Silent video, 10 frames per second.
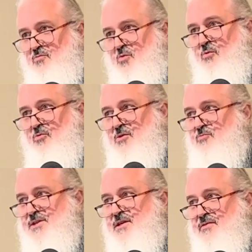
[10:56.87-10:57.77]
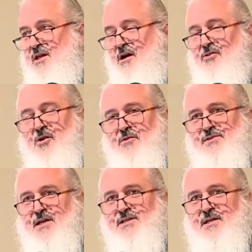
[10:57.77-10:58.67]
what were, was in there. And there are
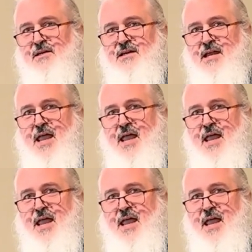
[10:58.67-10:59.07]
things that,